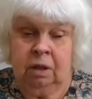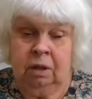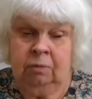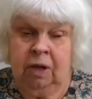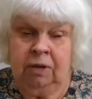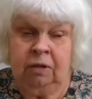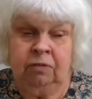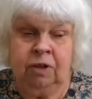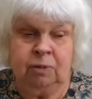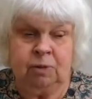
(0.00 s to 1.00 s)
I think
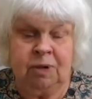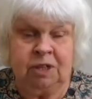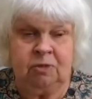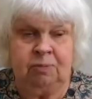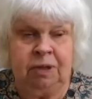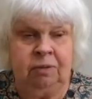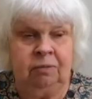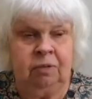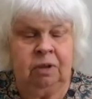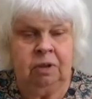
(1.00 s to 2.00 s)
Phillips might have
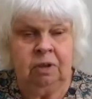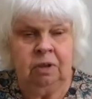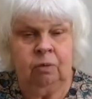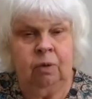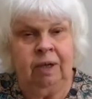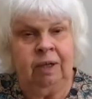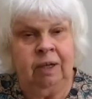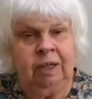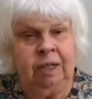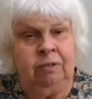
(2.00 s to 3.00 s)
been quite
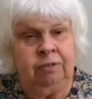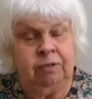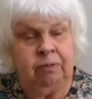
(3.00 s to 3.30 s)
naive.